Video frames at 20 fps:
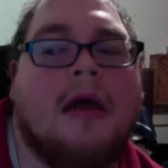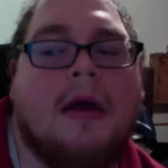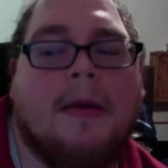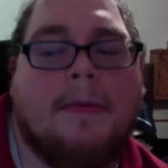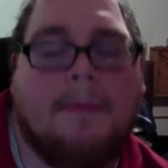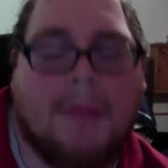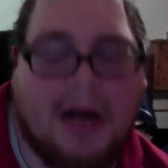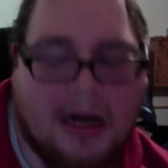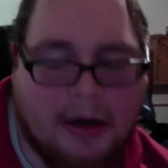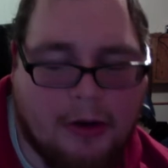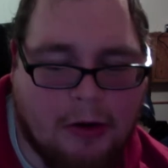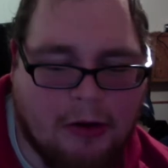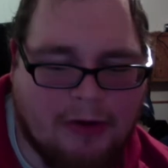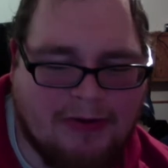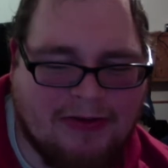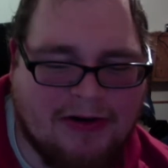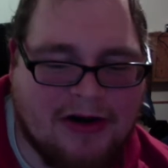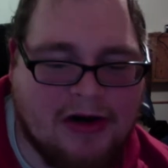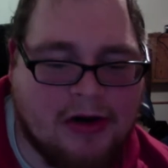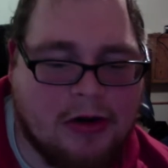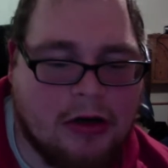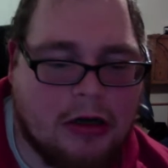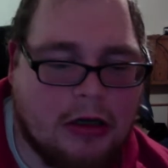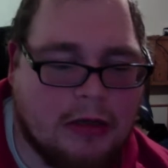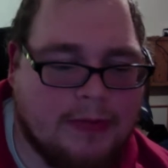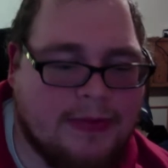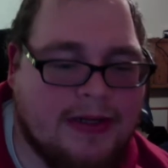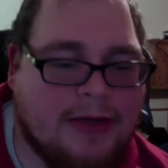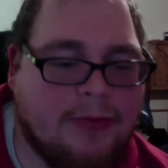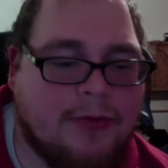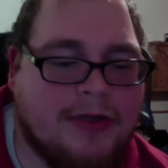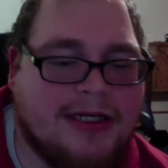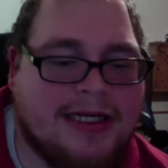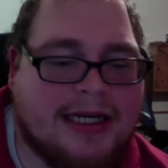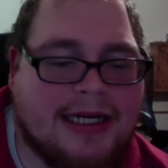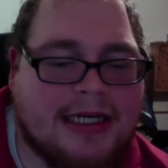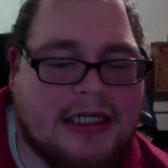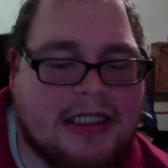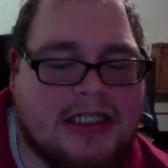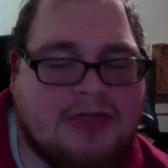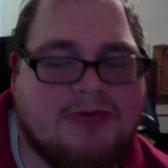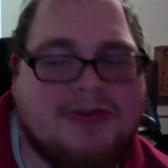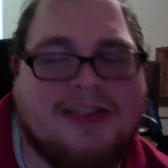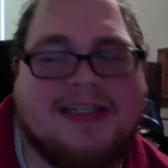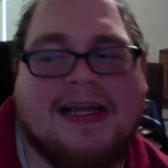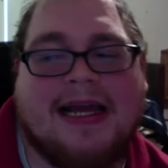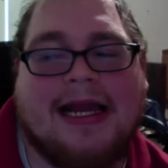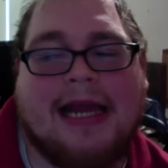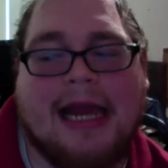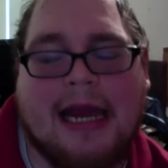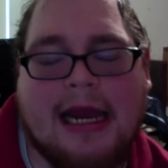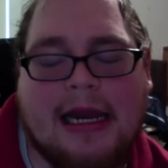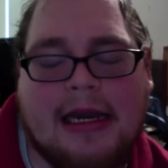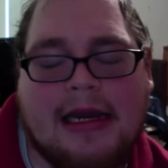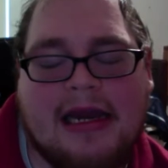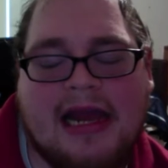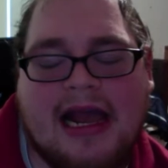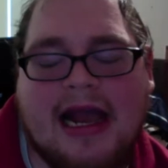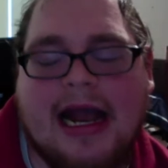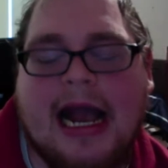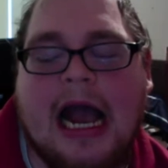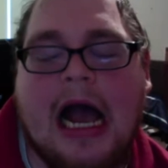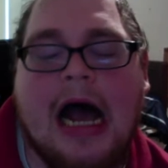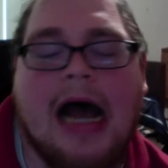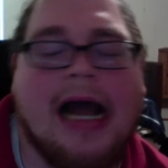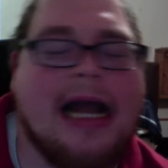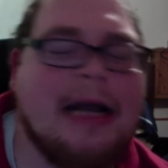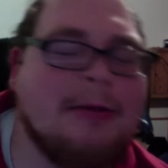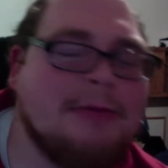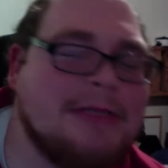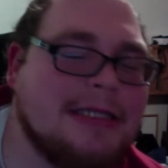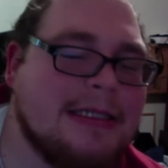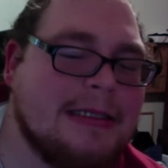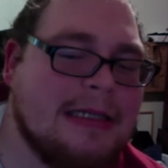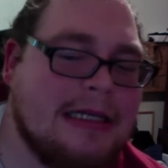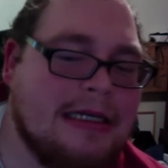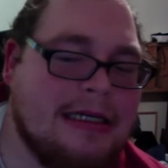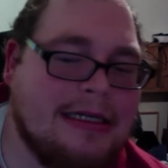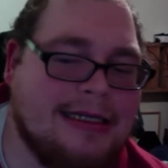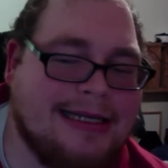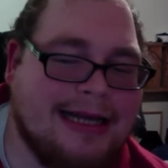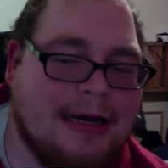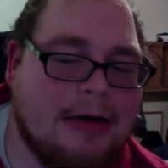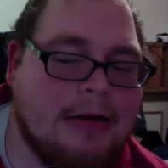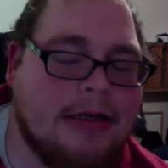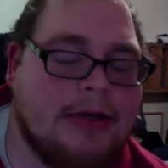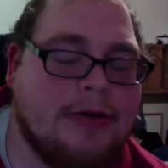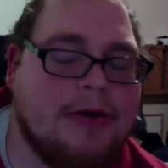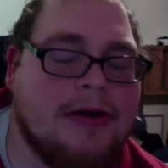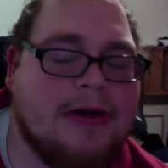my girlfriend called me one day and she was like, hey, Nick, I have something to tell you. And I